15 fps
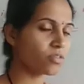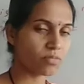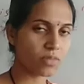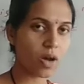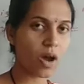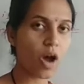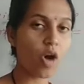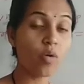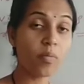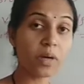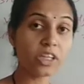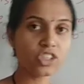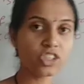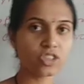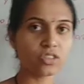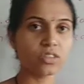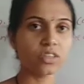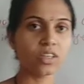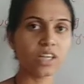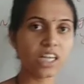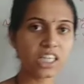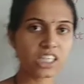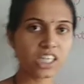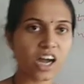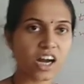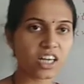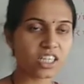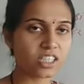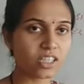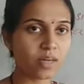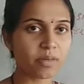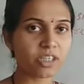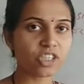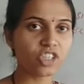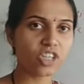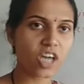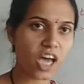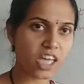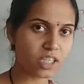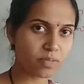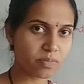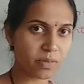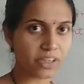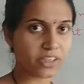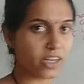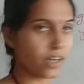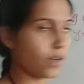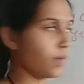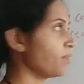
how much less cards the machine has printed.